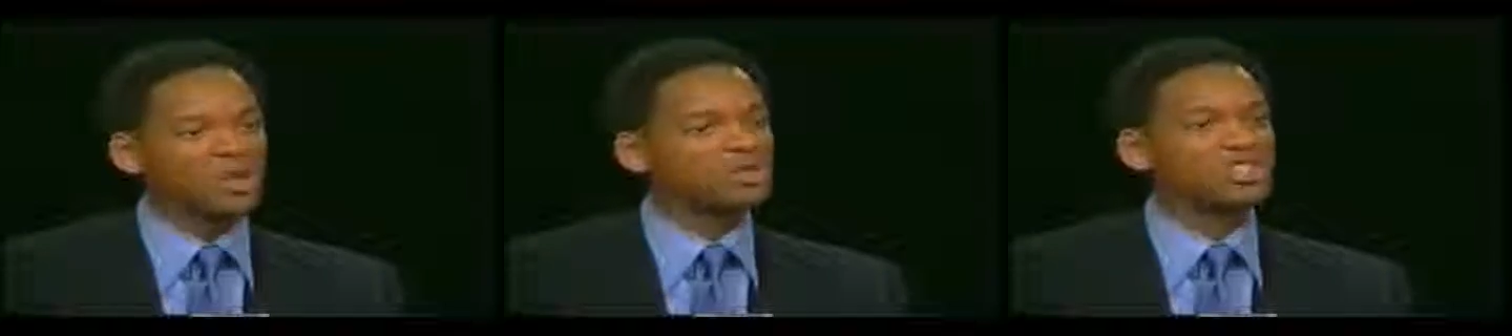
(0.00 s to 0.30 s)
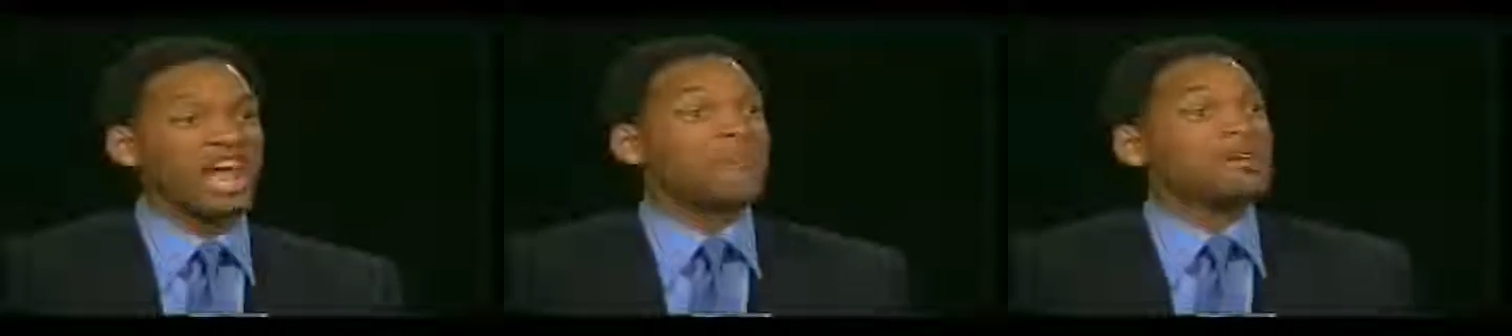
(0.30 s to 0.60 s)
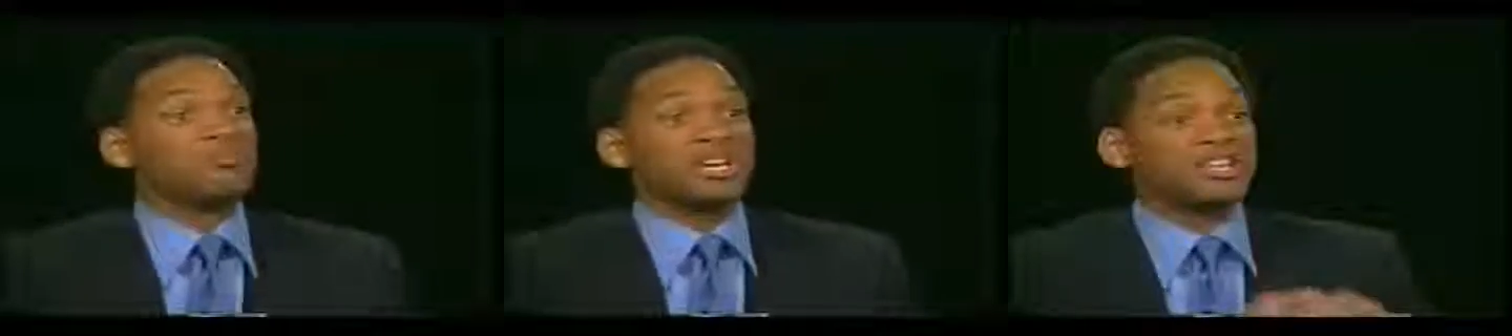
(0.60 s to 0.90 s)
You don't say,
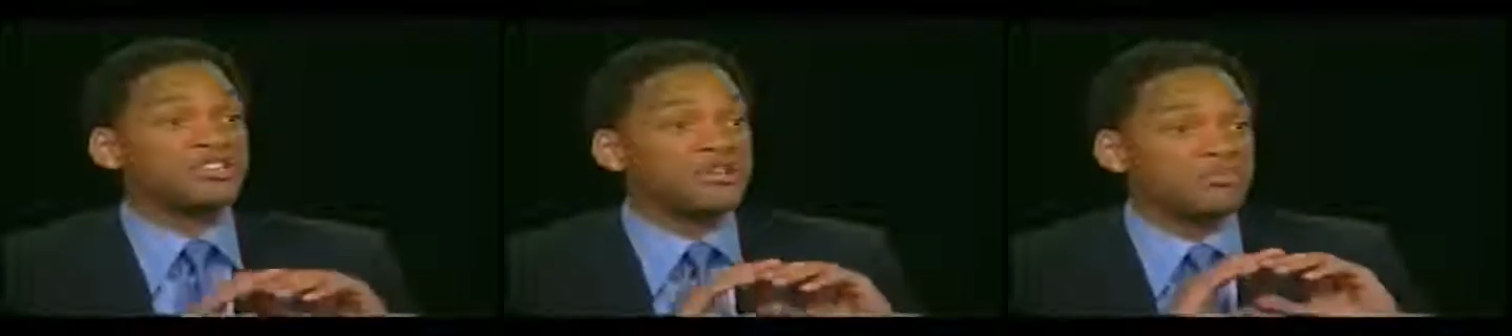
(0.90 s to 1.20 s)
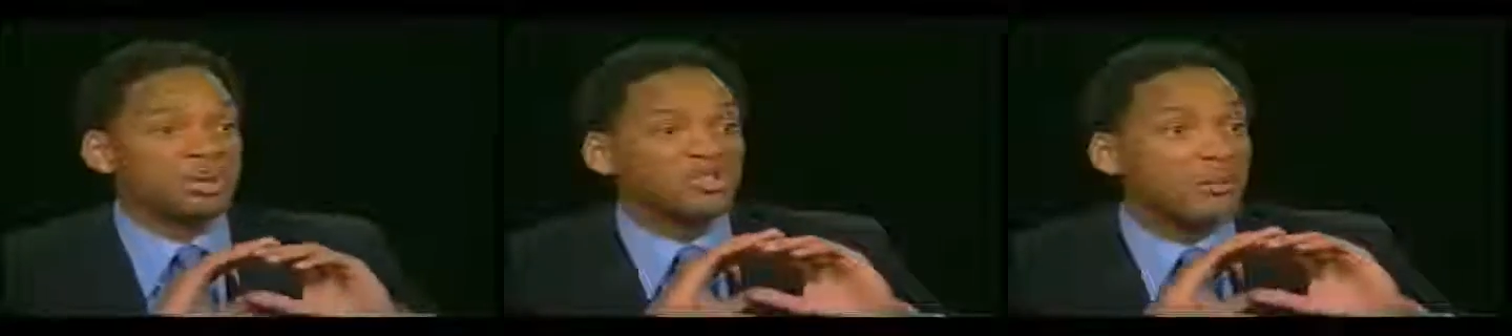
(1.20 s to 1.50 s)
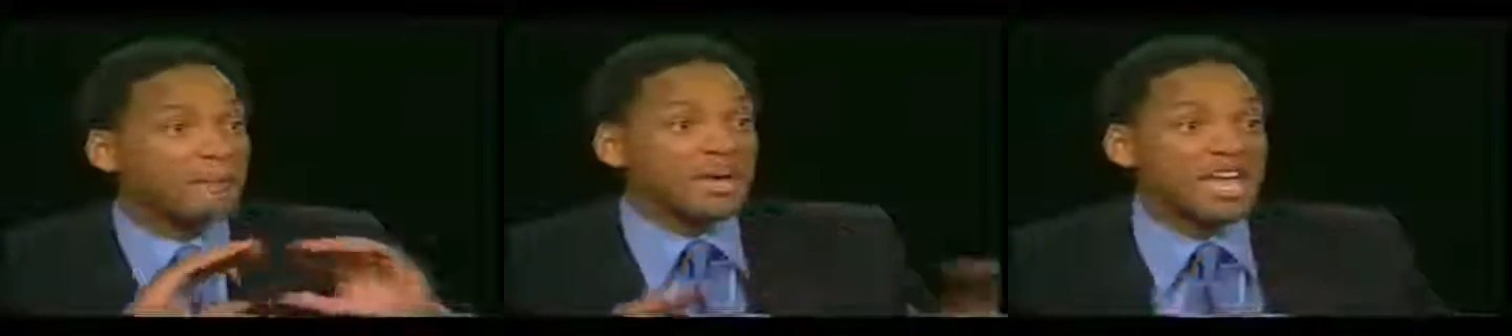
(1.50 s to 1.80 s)
I'm going to
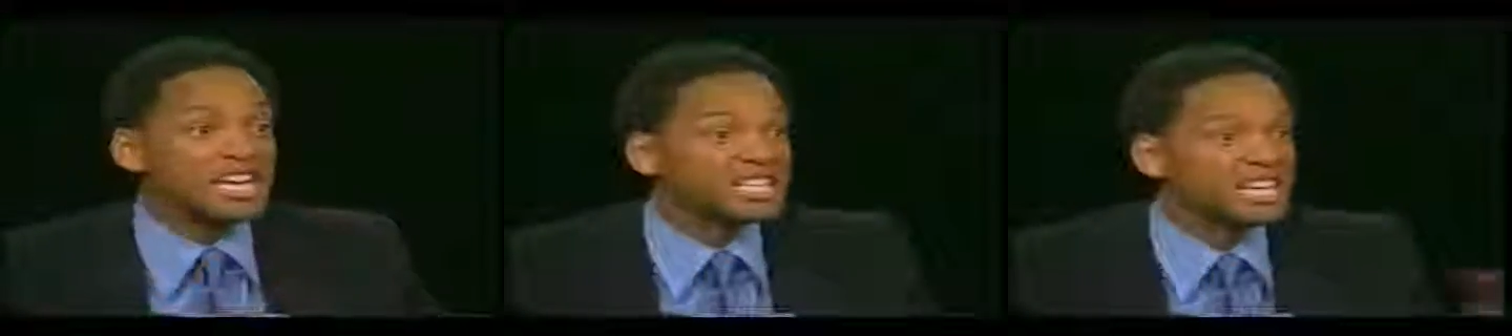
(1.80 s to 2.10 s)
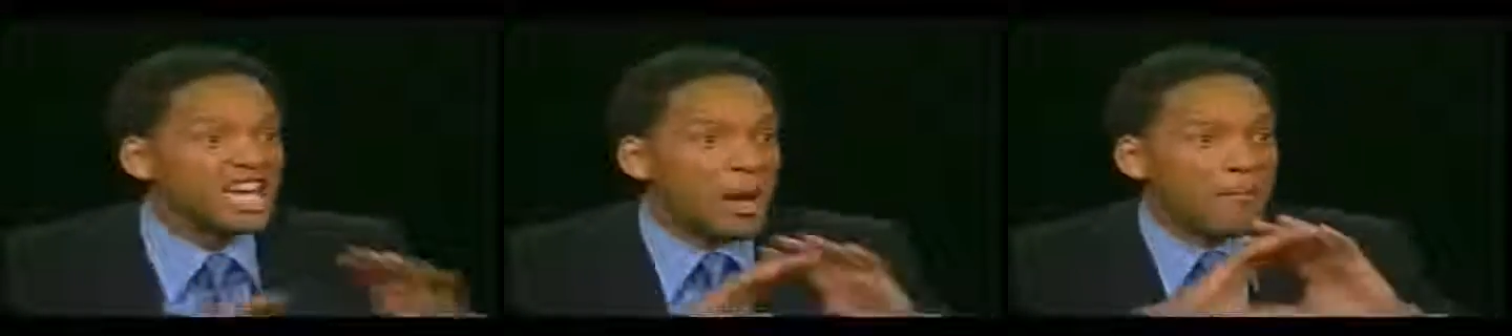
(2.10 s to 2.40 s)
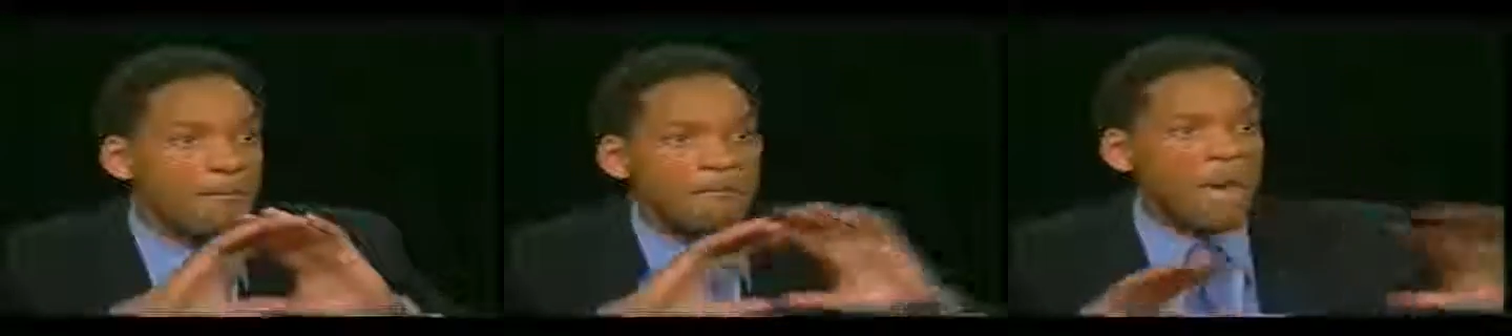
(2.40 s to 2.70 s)
build the biggest,
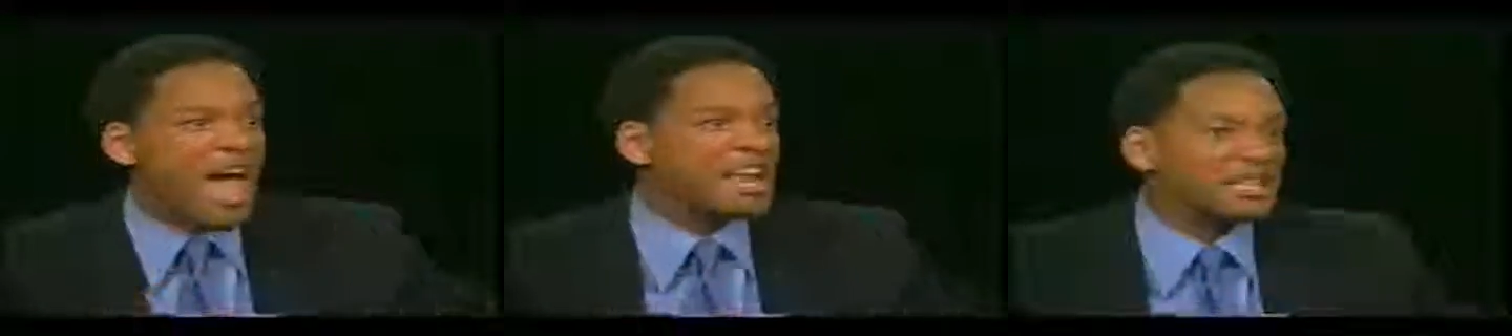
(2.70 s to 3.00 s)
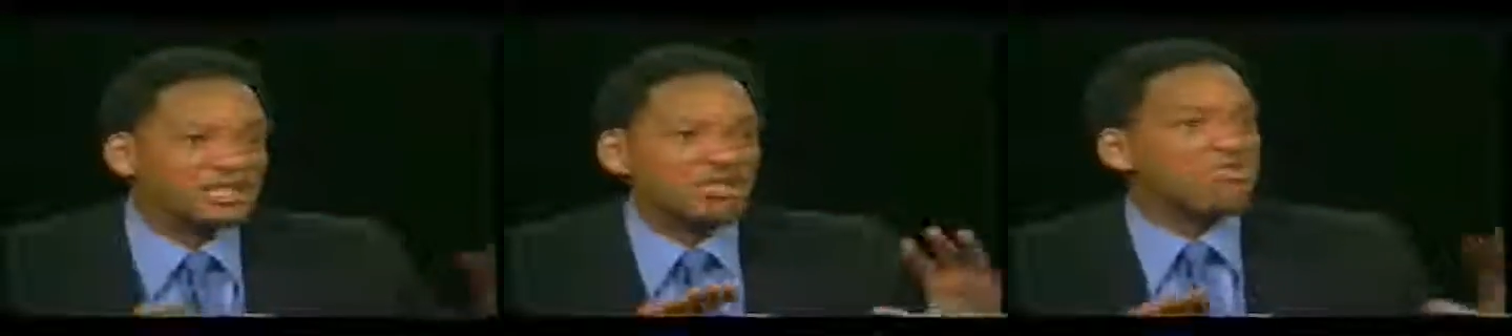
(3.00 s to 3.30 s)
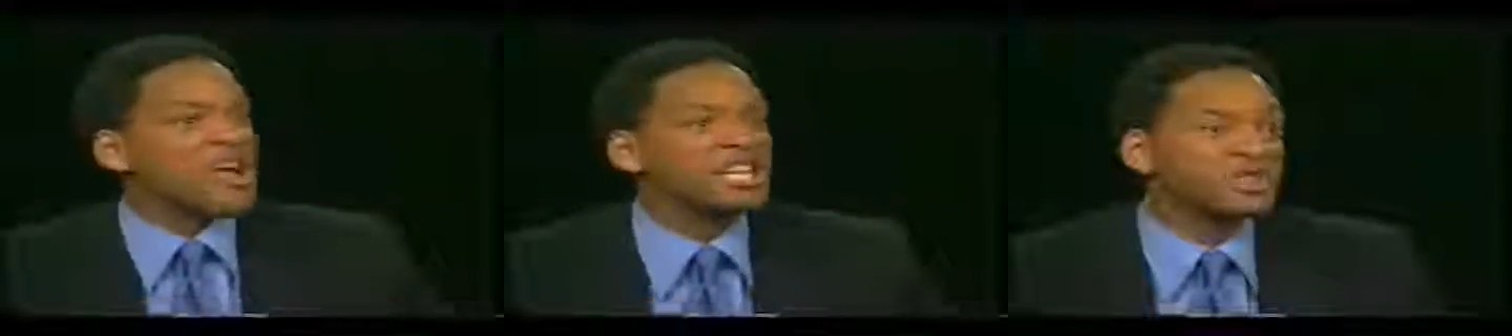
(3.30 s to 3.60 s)

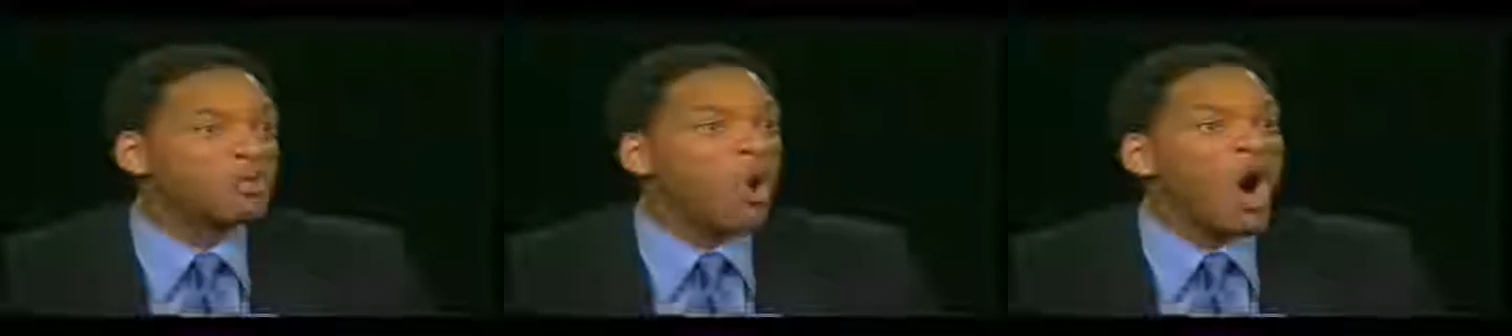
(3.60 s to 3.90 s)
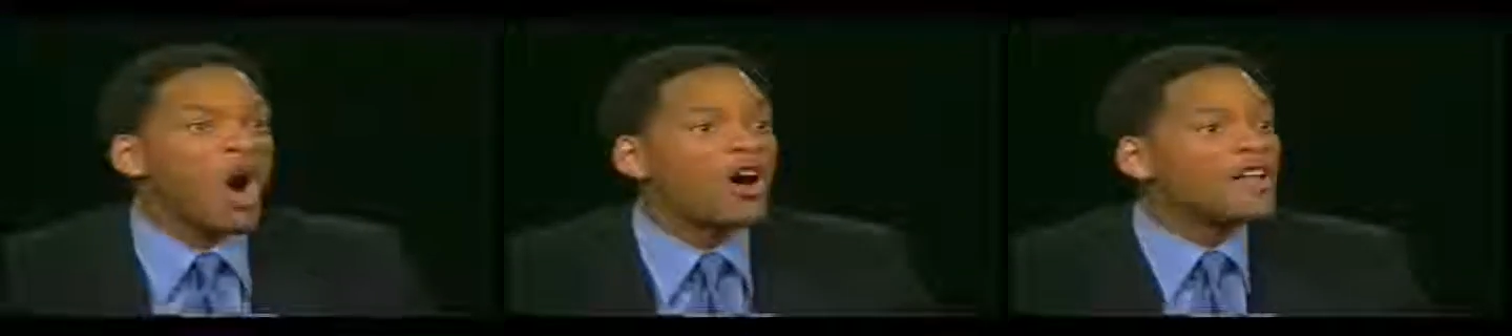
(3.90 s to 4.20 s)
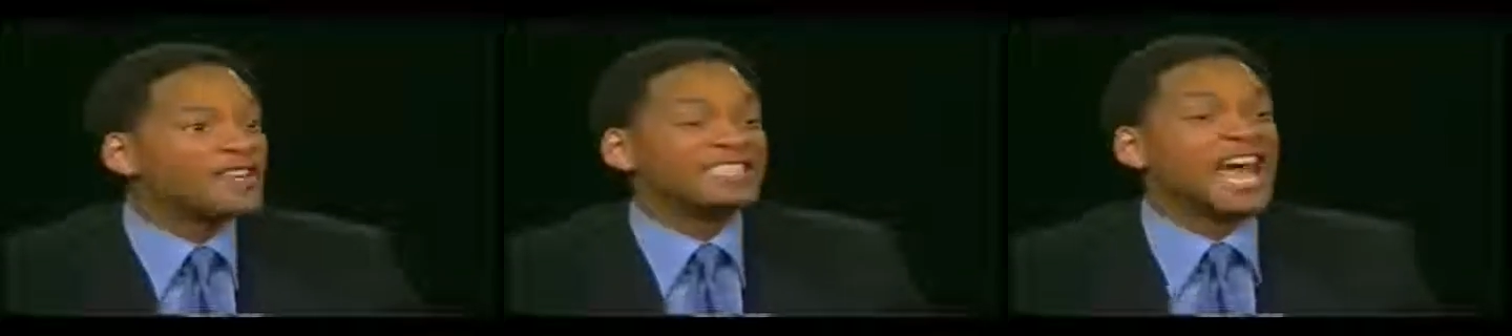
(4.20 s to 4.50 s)
baddest, greatest
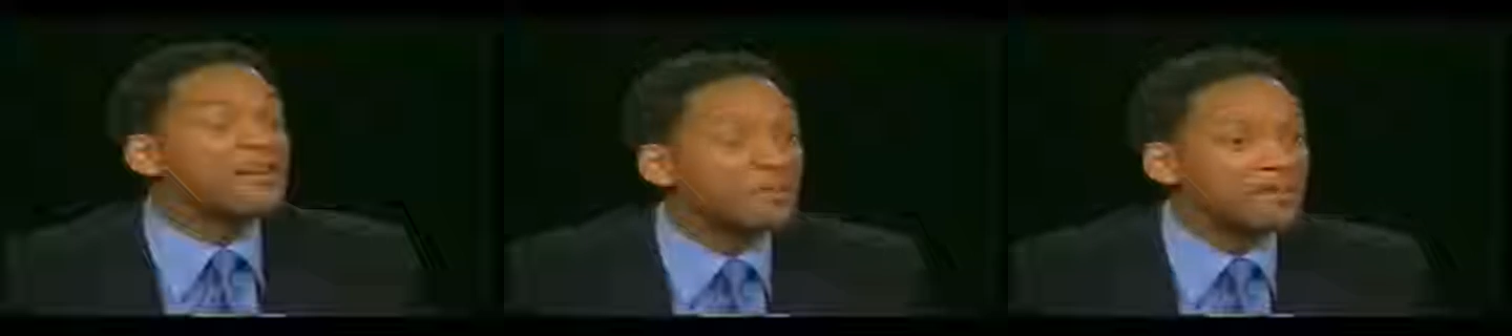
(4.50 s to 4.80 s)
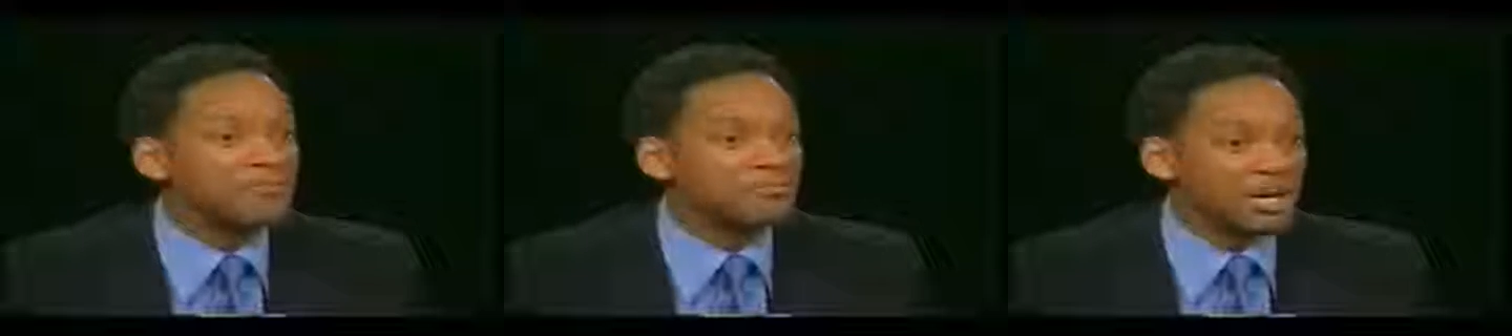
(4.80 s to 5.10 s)
wall that's ever